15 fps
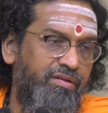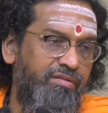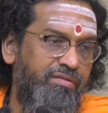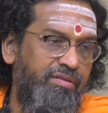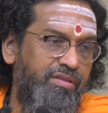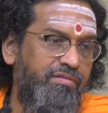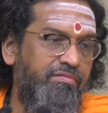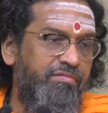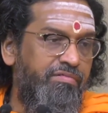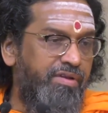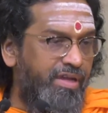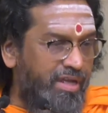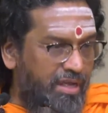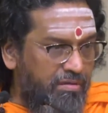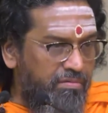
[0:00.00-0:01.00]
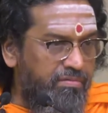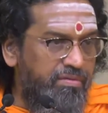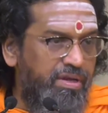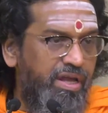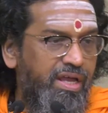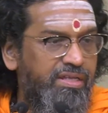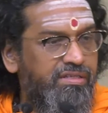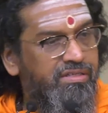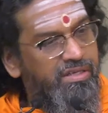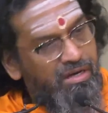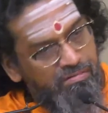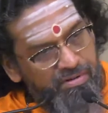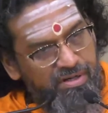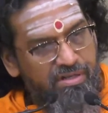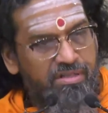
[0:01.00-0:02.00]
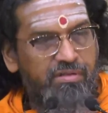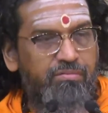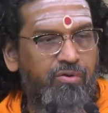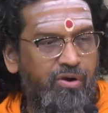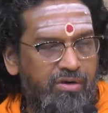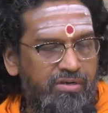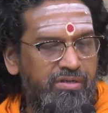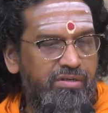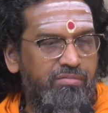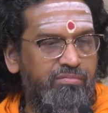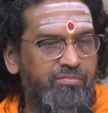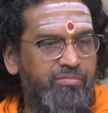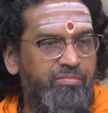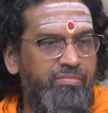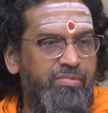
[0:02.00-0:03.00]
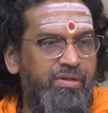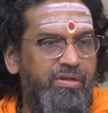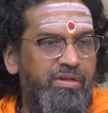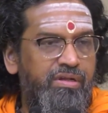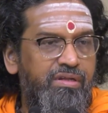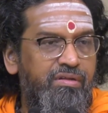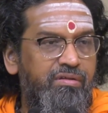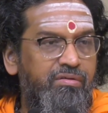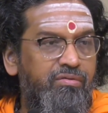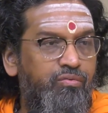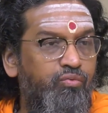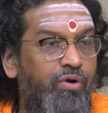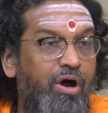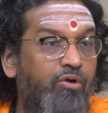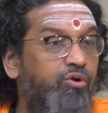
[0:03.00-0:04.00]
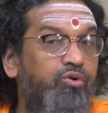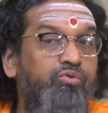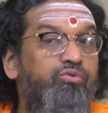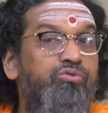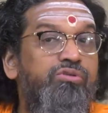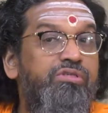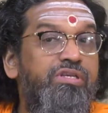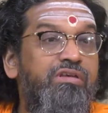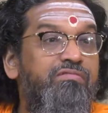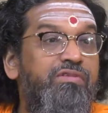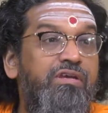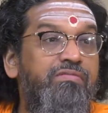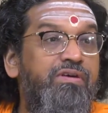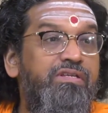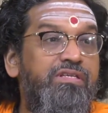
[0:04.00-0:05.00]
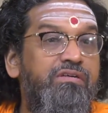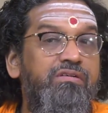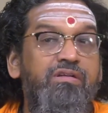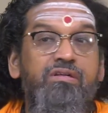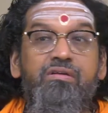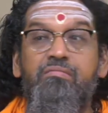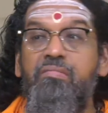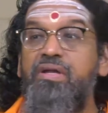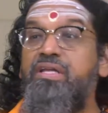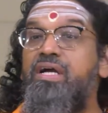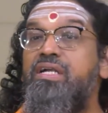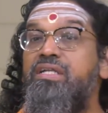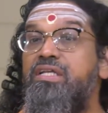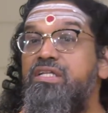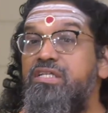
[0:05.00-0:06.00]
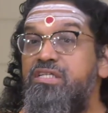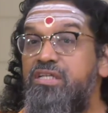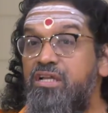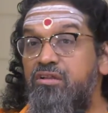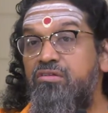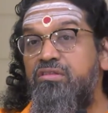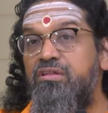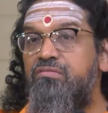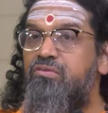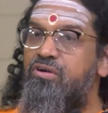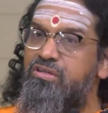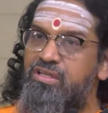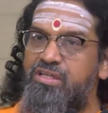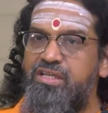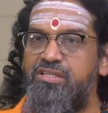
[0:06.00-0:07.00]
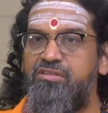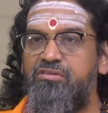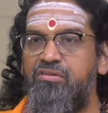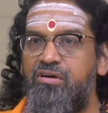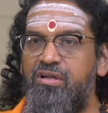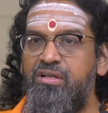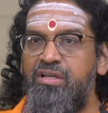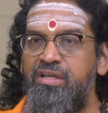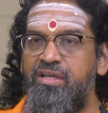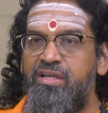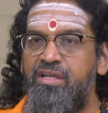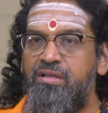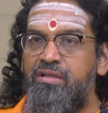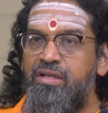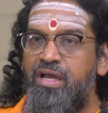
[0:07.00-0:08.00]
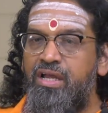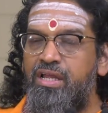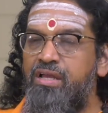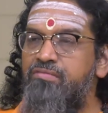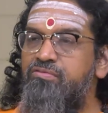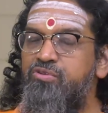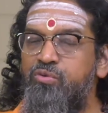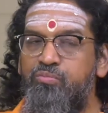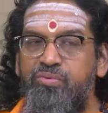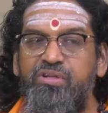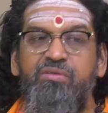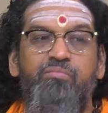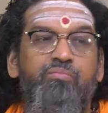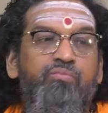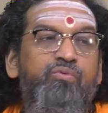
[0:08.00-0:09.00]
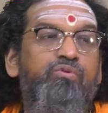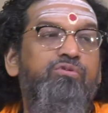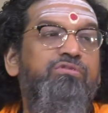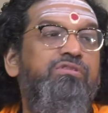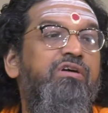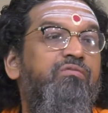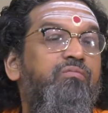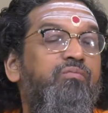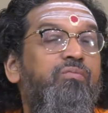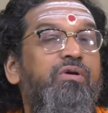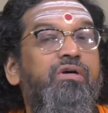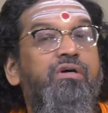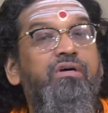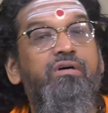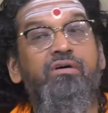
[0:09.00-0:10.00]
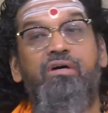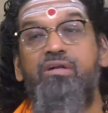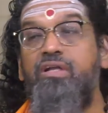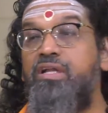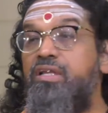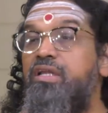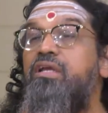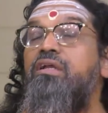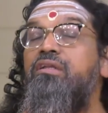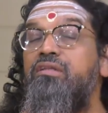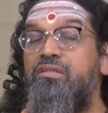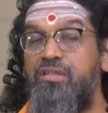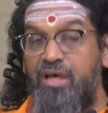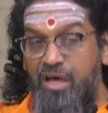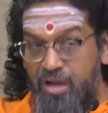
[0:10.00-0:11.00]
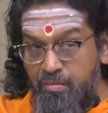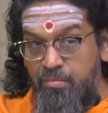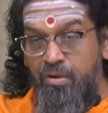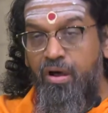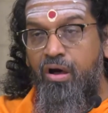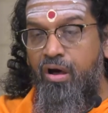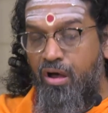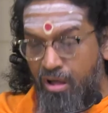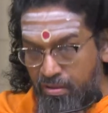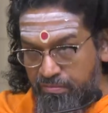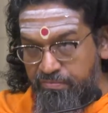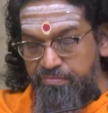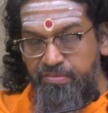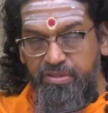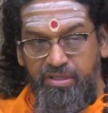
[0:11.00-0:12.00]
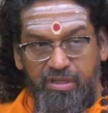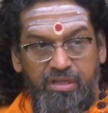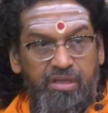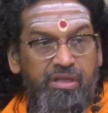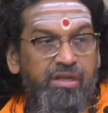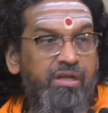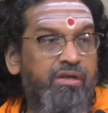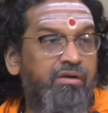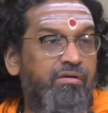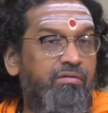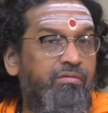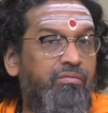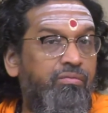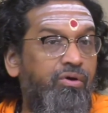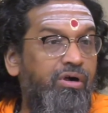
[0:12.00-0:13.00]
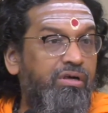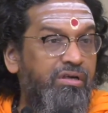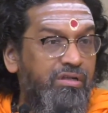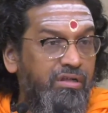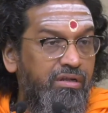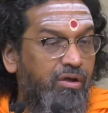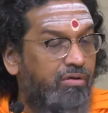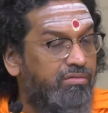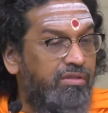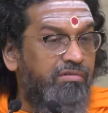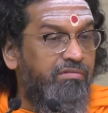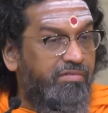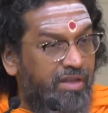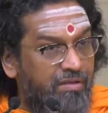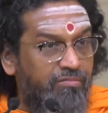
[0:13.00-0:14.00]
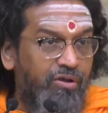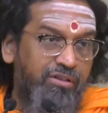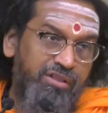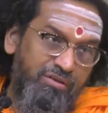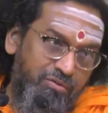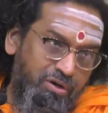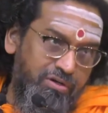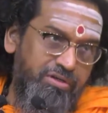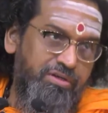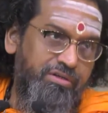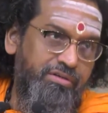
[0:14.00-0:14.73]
The wave has covered the water. How do you say wave has covered? My attention on the water has gone and I have superimposed the running dharma of the water, of the wave on the water.